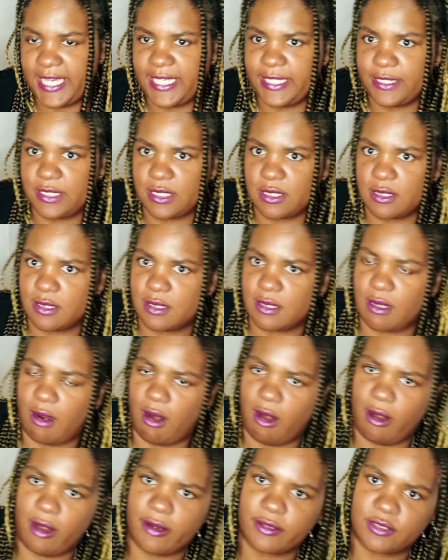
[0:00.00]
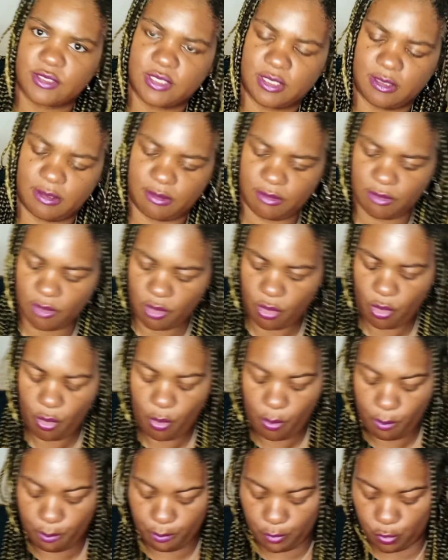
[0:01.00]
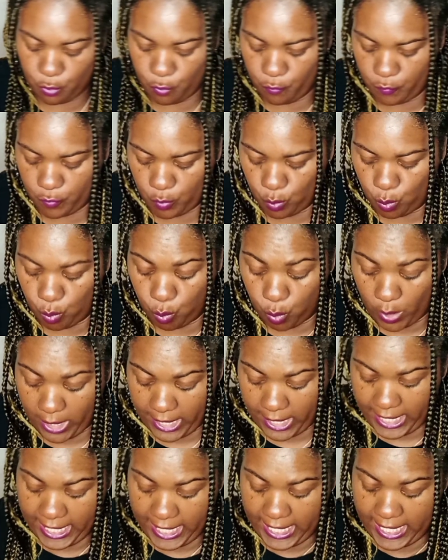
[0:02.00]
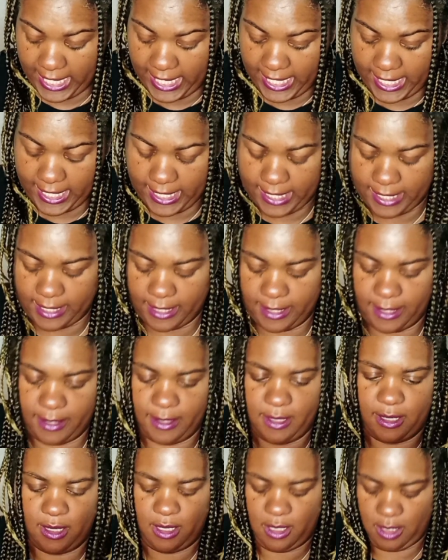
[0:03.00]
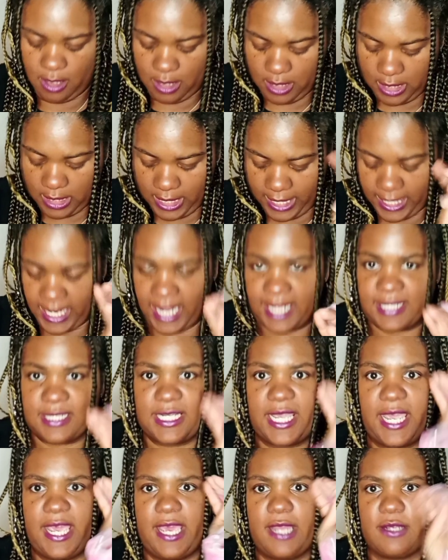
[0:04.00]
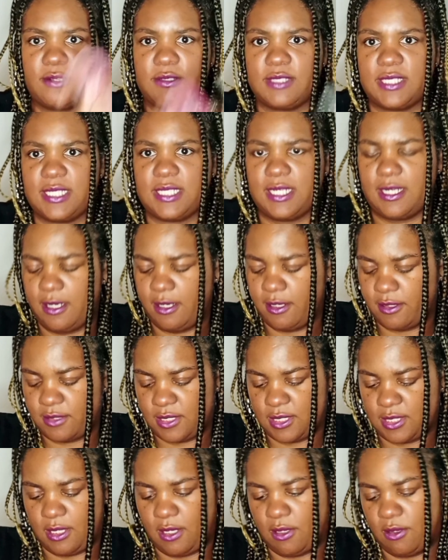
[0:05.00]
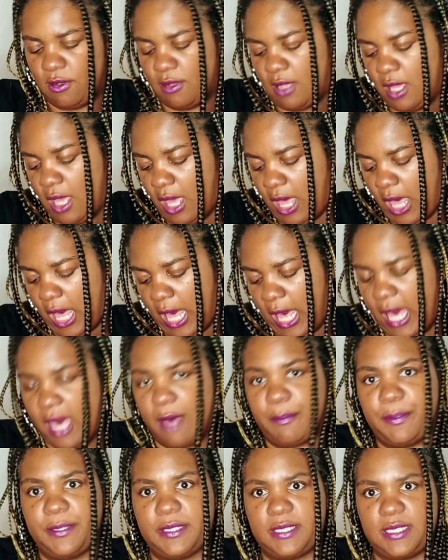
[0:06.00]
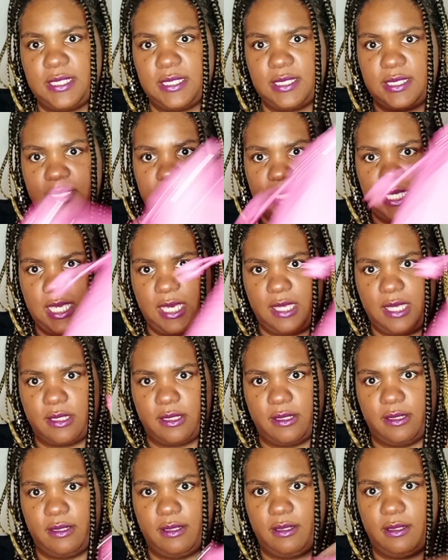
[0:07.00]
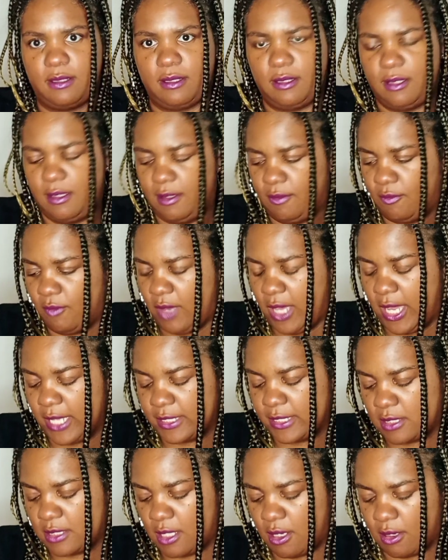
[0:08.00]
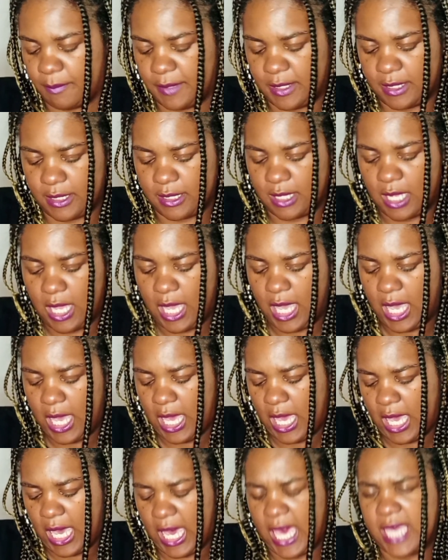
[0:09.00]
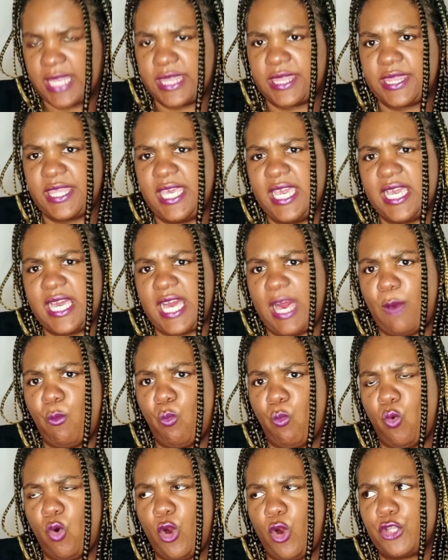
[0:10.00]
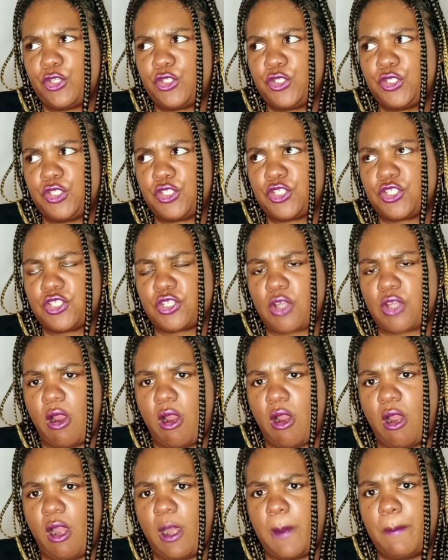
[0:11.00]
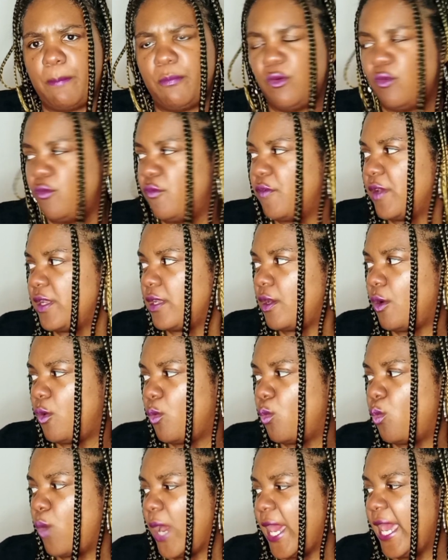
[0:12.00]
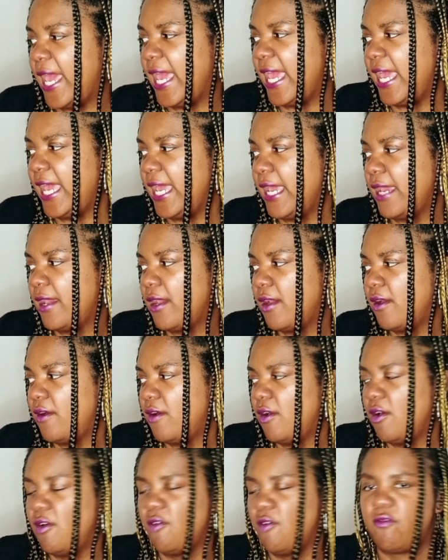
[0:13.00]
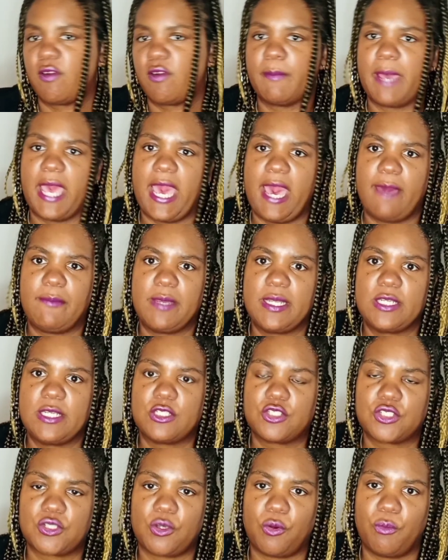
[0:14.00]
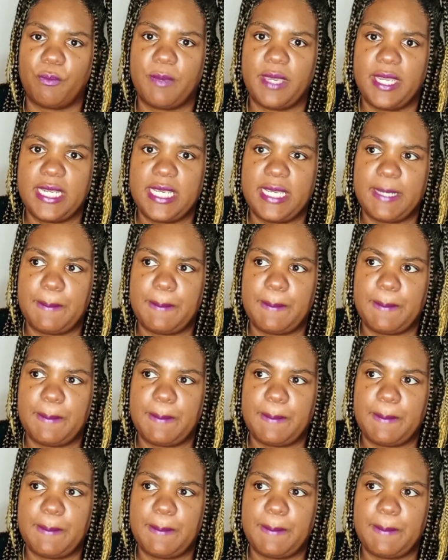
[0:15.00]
to start to move away. And I got the handles in here, so I'll put this together while I talk. But I think I want to start moving away from having so many